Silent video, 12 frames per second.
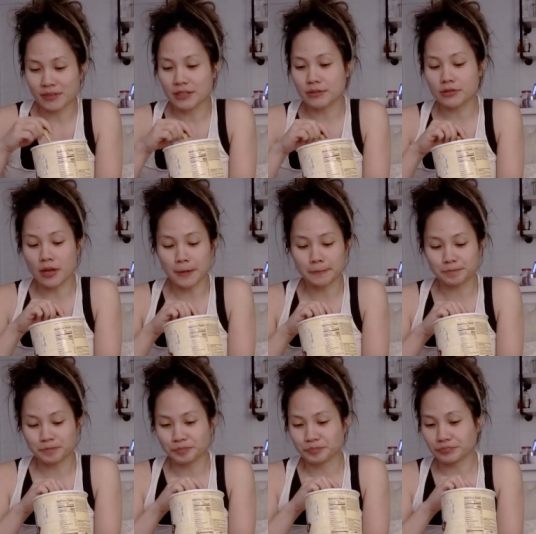he was like,
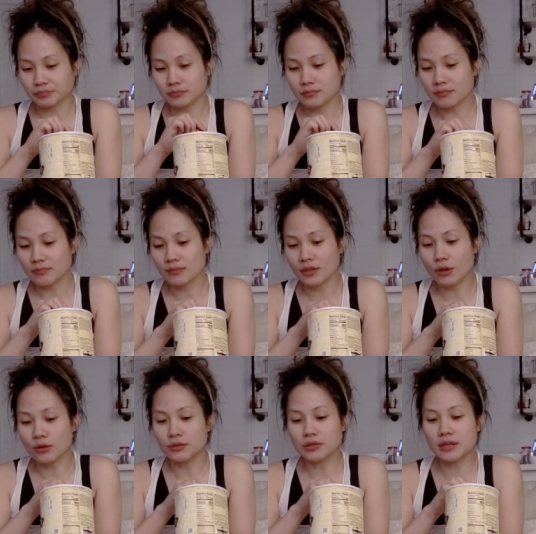
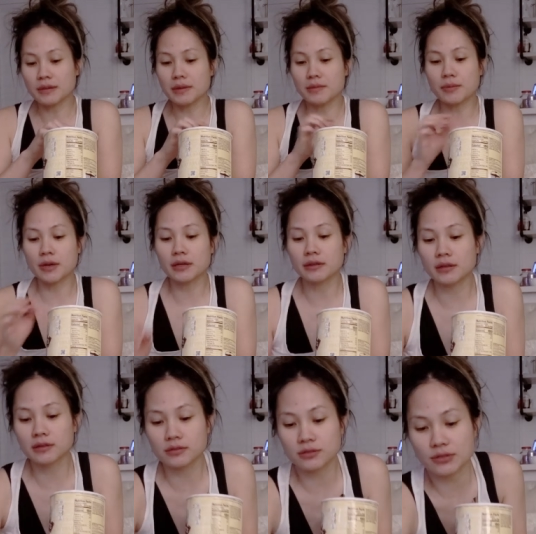you can't be breaking
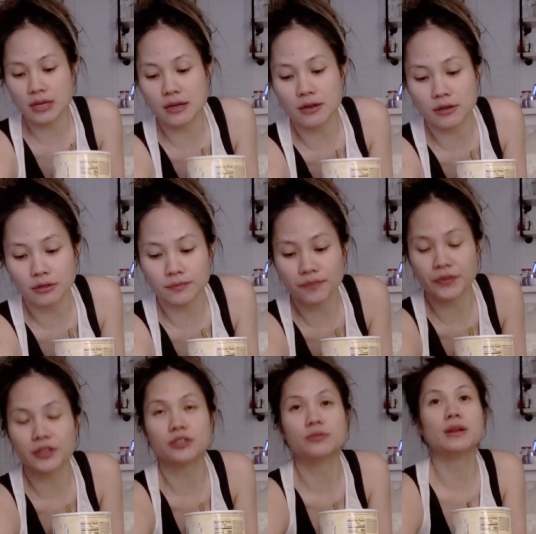things down
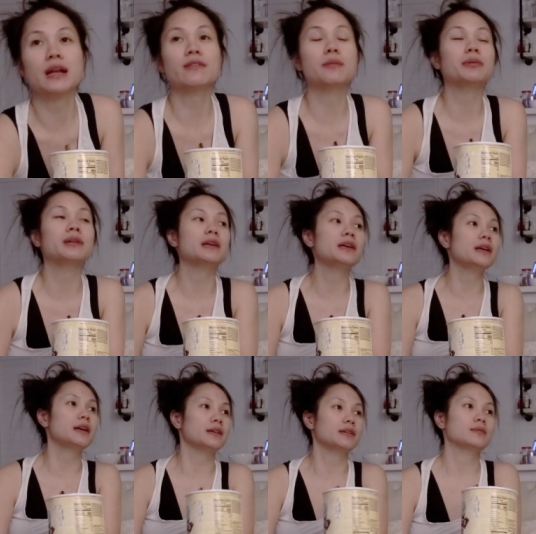until we have a
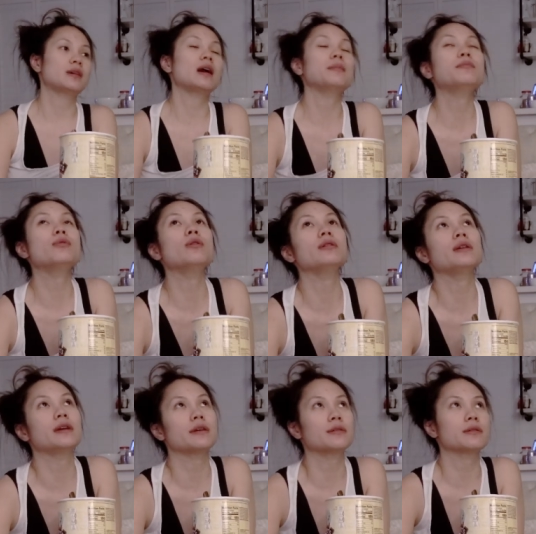plan. I'm more
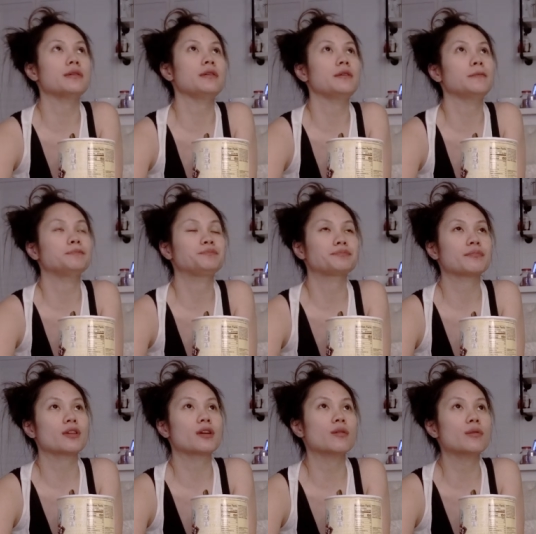like, okay,
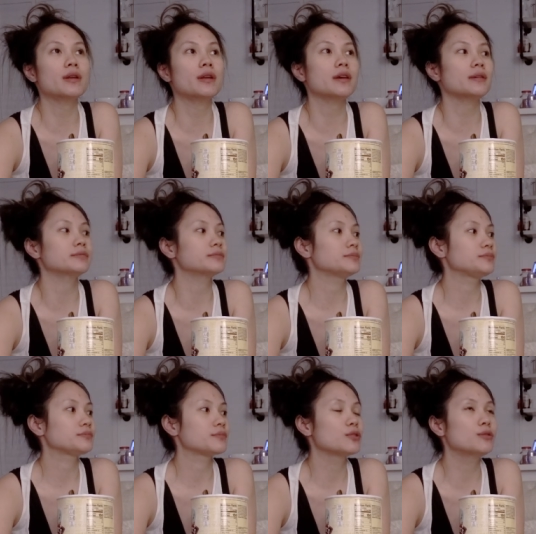go in it.
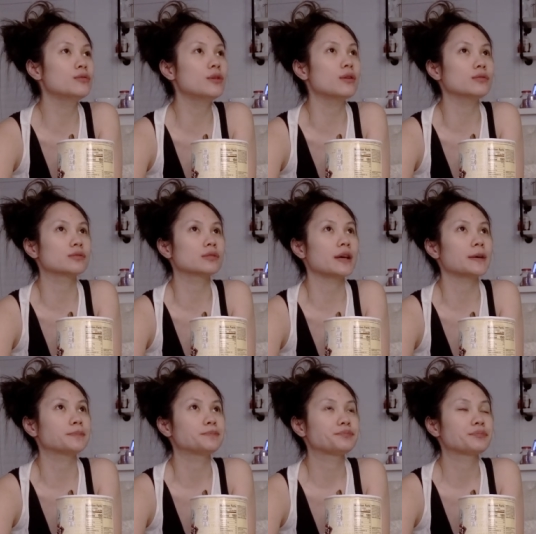Who knows? Like,
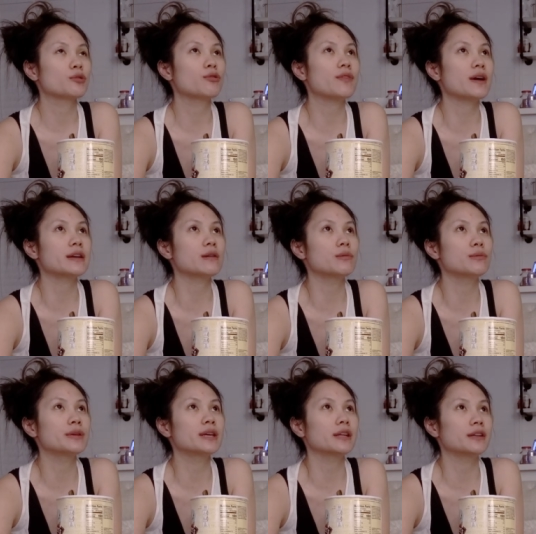We'll find out when
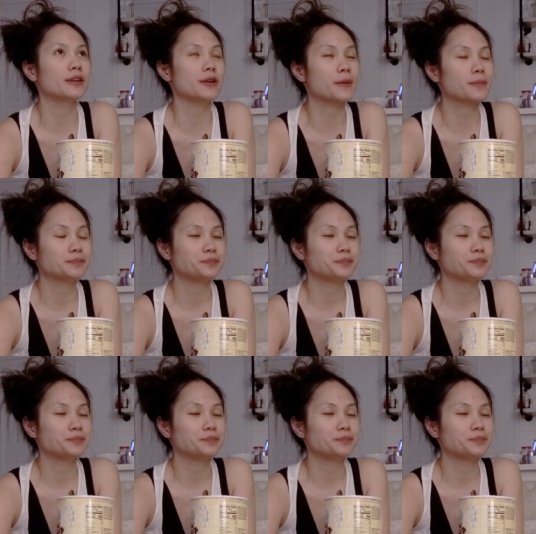we get in there.